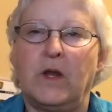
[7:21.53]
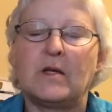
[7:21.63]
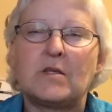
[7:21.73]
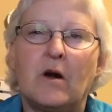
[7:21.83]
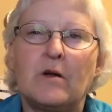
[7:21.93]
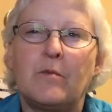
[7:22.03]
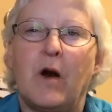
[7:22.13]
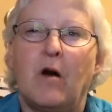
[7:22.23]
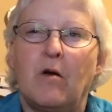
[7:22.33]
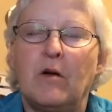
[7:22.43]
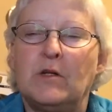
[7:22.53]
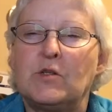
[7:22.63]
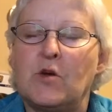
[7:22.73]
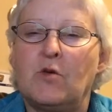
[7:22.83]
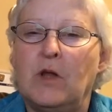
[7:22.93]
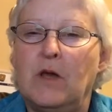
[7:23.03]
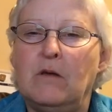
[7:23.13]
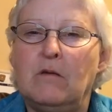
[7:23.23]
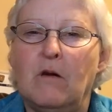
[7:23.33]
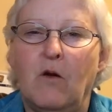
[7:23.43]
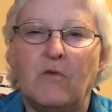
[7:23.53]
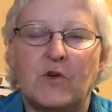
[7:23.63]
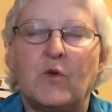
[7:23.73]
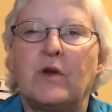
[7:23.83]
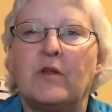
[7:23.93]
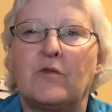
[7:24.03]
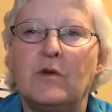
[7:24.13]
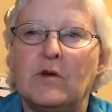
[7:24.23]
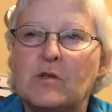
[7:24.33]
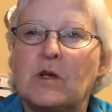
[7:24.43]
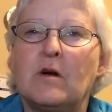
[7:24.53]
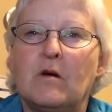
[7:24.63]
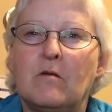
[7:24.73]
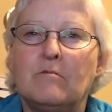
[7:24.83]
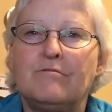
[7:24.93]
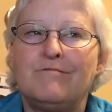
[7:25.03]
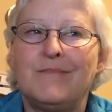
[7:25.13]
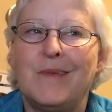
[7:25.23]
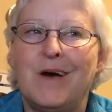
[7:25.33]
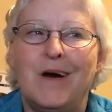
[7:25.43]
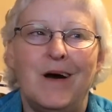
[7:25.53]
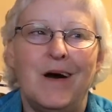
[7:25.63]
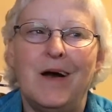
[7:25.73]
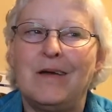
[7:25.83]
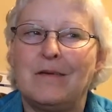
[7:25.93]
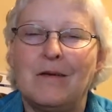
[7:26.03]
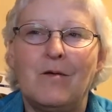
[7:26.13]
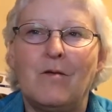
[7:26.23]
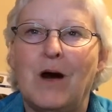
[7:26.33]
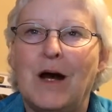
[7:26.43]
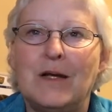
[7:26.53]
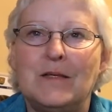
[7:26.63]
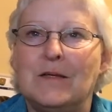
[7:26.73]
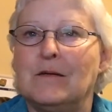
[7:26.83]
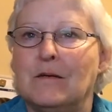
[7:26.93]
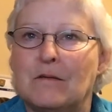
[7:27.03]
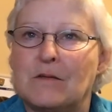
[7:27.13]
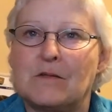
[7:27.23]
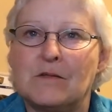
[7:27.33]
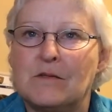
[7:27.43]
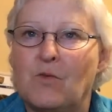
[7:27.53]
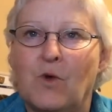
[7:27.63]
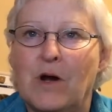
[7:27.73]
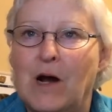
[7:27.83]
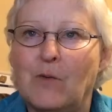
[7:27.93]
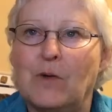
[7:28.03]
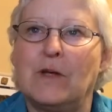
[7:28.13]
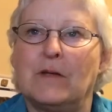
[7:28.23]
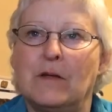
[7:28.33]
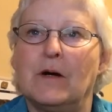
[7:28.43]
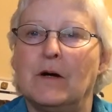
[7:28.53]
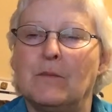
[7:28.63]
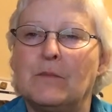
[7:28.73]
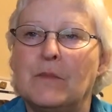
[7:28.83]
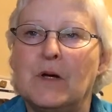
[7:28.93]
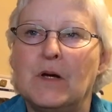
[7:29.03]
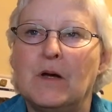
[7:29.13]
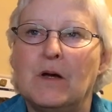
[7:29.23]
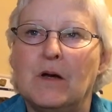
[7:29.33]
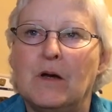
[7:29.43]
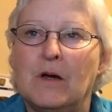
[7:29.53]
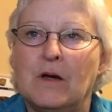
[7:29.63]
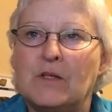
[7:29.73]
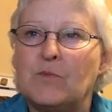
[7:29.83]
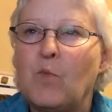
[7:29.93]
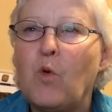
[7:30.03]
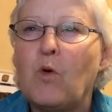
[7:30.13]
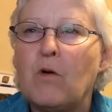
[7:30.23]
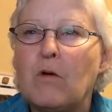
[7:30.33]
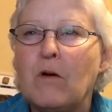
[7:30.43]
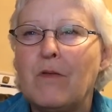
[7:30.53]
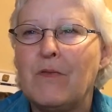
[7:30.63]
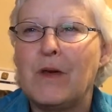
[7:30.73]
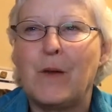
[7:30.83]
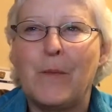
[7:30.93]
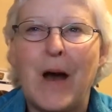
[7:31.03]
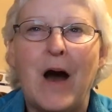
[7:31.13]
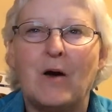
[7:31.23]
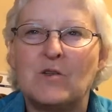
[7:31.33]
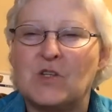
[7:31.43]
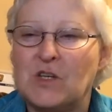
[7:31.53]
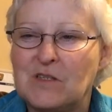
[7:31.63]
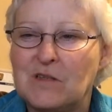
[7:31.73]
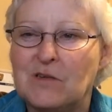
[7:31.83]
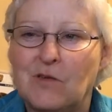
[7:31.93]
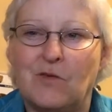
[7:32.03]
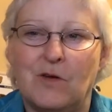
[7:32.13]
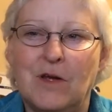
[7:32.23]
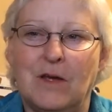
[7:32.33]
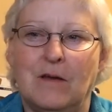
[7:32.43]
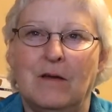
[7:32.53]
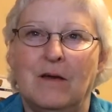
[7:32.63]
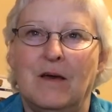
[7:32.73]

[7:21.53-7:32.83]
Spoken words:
When I started my RN journey over 23 years ago, I had no idea this is where I would end up. It's more than about just the degree.